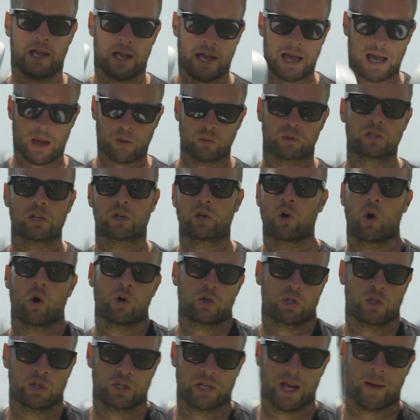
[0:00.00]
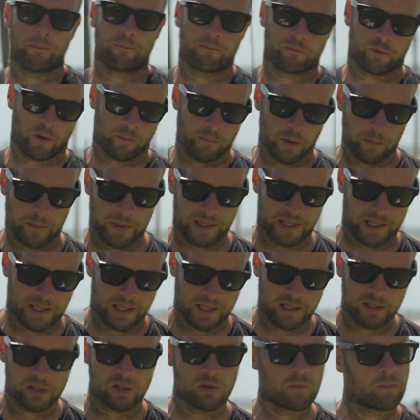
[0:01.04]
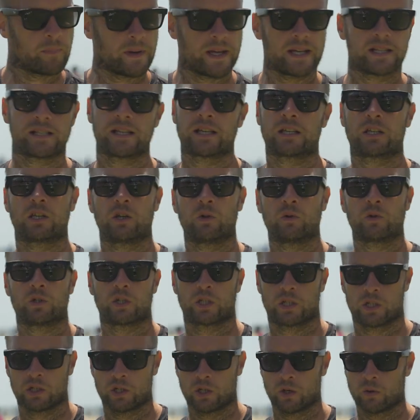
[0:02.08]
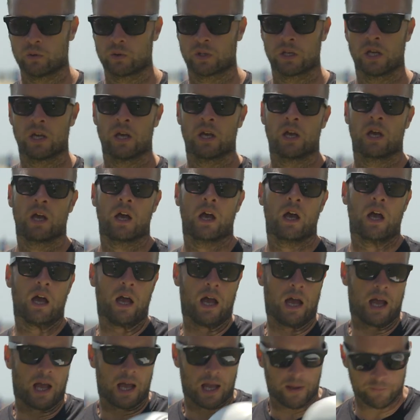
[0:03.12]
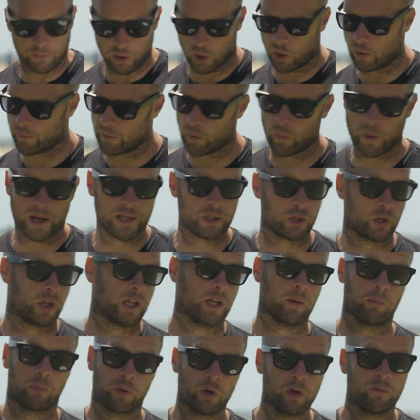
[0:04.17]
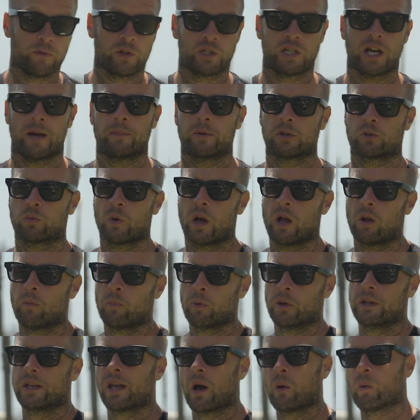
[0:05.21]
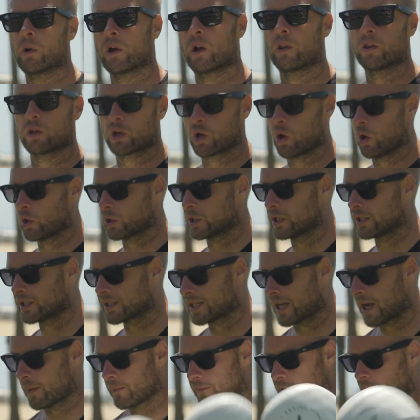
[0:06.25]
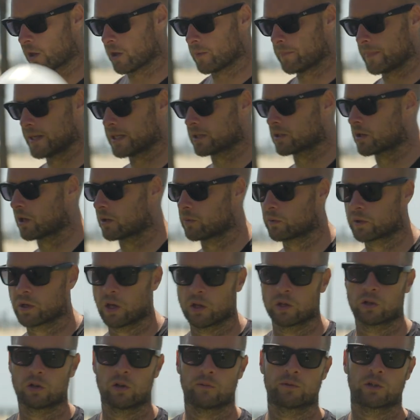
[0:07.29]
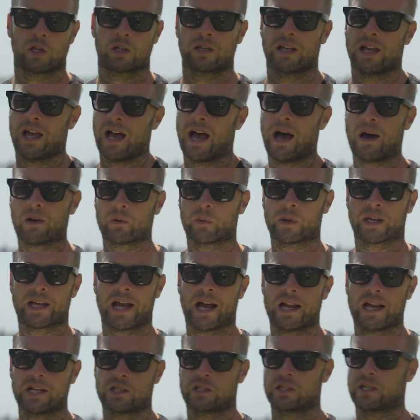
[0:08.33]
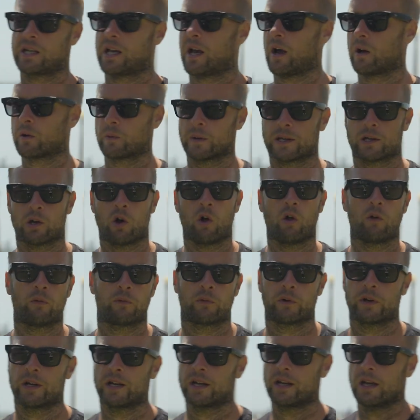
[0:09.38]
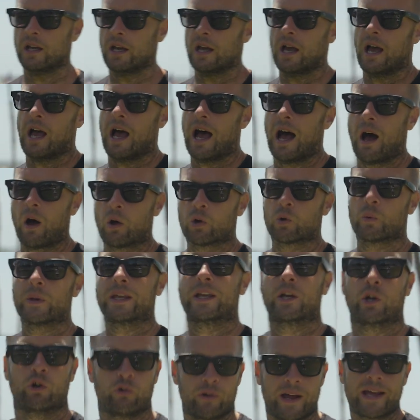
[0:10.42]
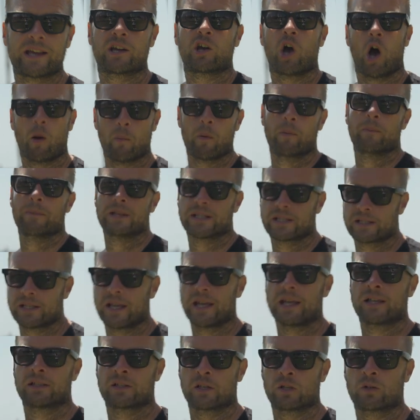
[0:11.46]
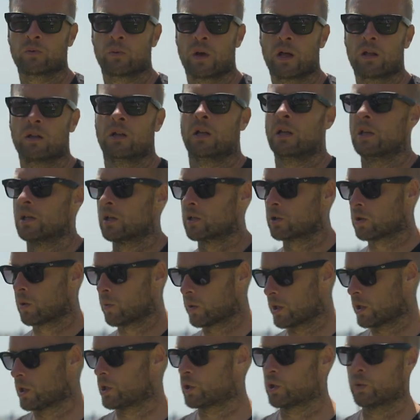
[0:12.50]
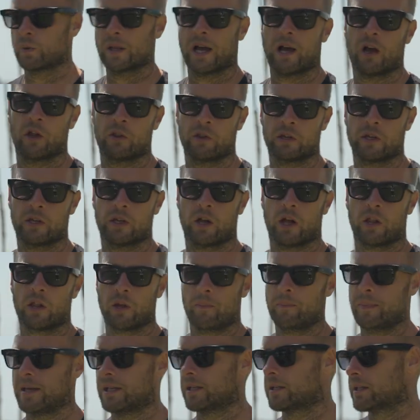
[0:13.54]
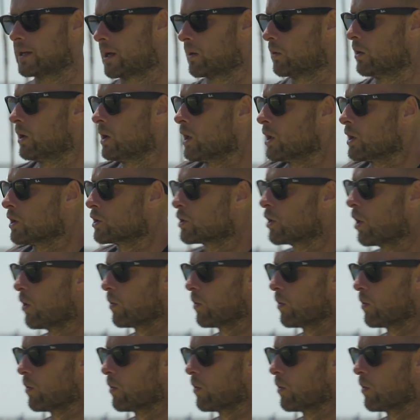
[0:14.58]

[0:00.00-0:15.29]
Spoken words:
how to coach the jab from the beginning, some basic cues you can use. I've gone over ways you can improve your jab as well, but now we're on the coaching side. We've got the mitts on, we've got the gloves on. How do we catch it? How do we call for it? How do we correct common mistakes as well? So we're going to do that on the mitts now. So